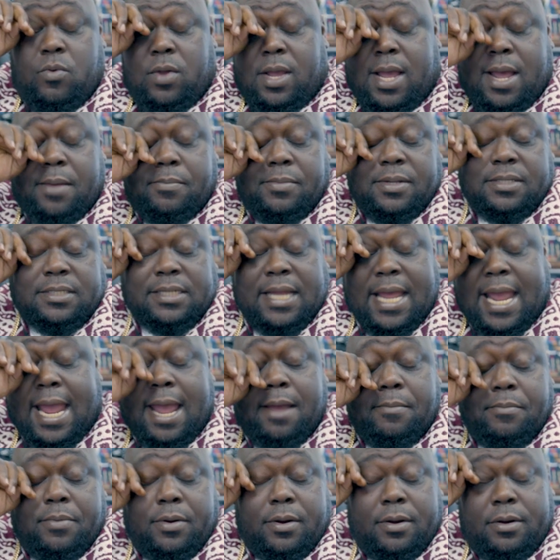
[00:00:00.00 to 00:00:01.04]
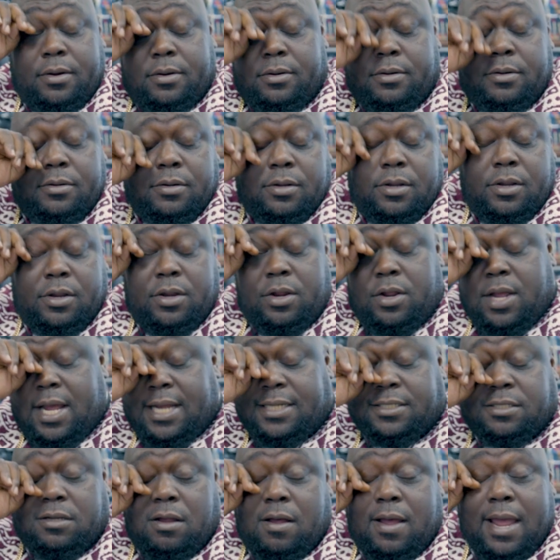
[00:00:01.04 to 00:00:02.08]
We got Miss Amber. You
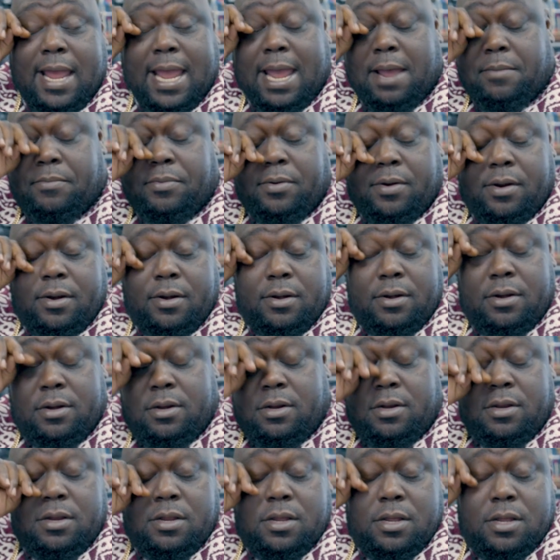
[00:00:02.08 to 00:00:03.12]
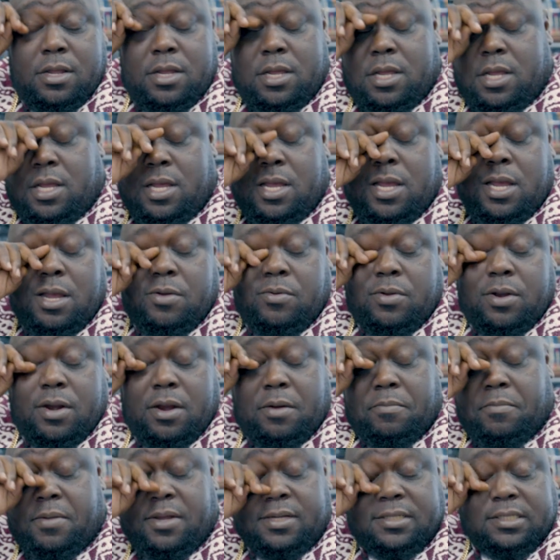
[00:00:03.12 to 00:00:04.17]
guys saw Amber. Mm-hmm. Yes, sir. Uh, with
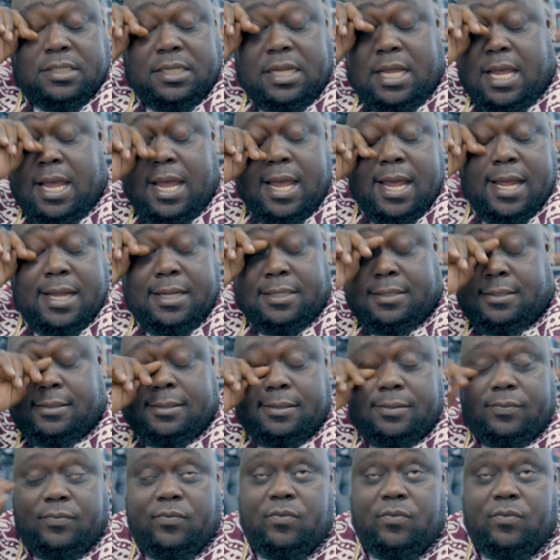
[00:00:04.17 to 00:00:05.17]
her musty ass.